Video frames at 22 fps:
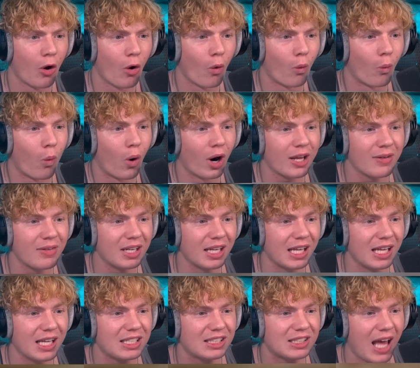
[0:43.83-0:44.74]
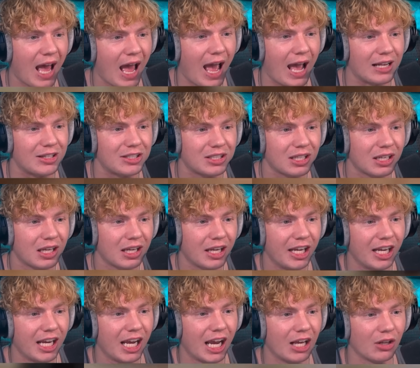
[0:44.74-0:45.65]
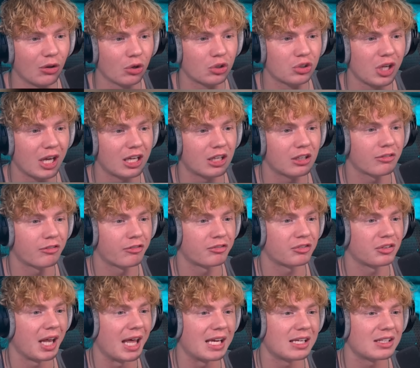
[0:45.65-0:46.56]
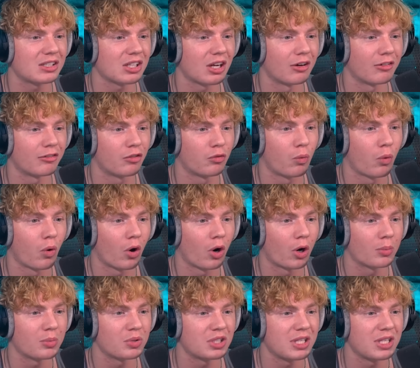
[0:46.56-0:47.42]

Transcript: What even is that? It looks like flakes of worms